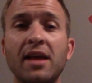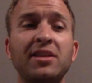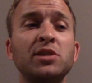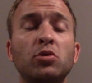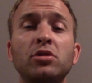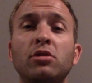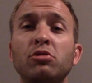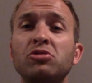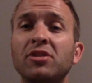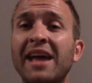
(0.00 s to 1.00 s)
And these will
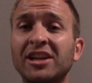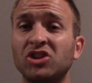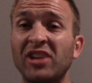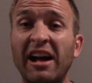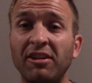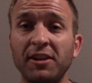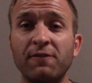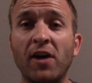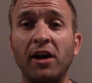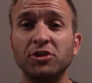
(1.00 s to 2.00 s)
include the nationality
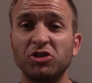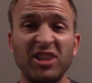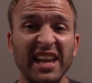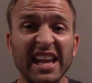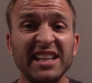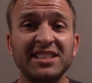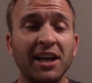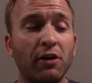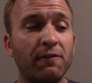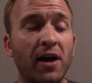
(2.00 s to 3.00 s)
files, or the
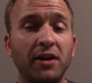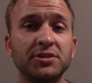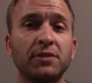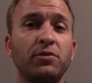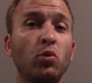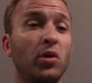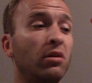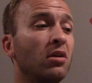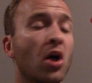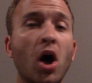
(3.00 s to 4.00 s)
intel files, if you
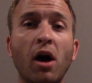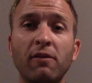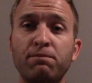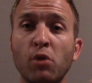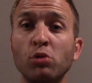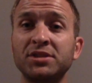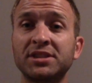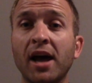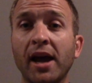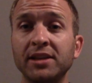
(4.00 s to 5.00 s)
will, of both
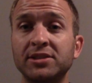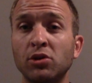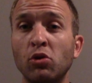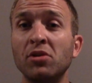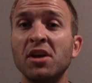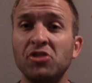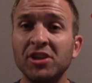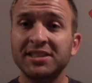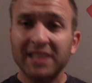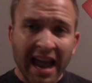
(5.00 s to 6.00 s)
sides. So
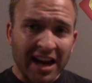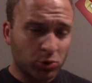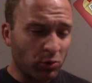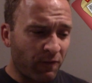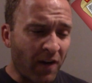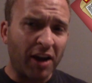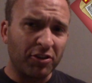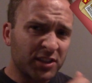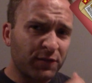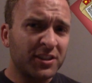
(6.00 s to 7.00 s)
this actual file,
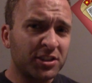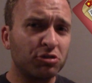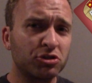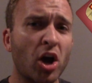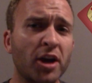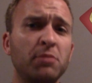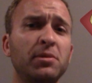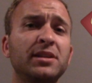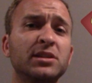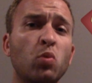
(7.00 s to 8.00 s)
this physical
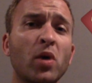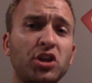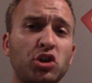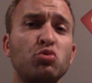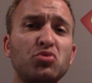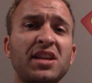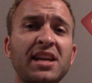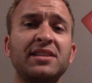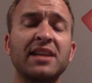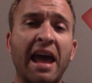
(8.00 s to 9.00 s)
document, is what you
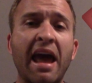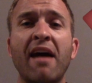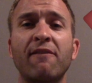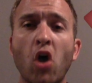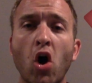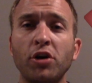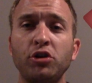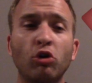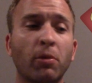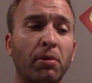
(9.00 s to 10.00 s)
need to have on
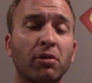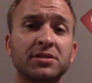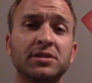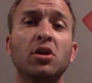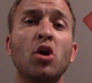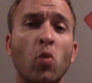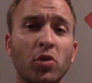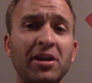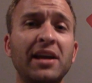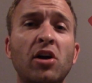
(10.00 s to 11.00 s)
your person
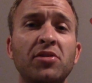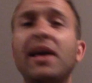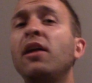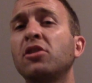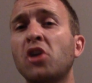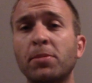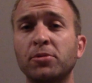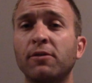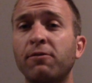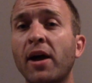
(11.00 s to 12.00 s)
when you get on the
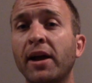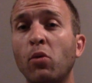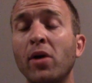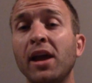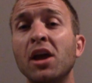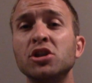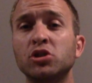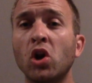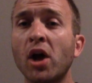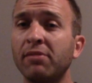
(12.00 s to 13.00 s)
helicopter to fly away.
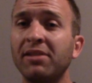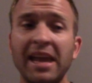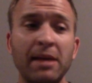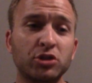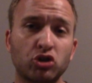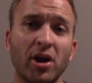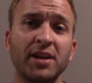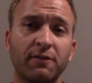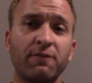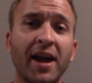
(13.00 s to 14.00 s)
So a lot of the game is trying
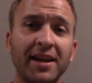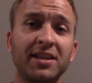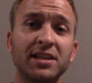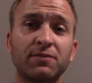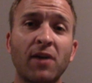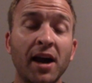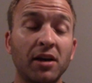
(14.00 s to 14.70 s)
to find these files.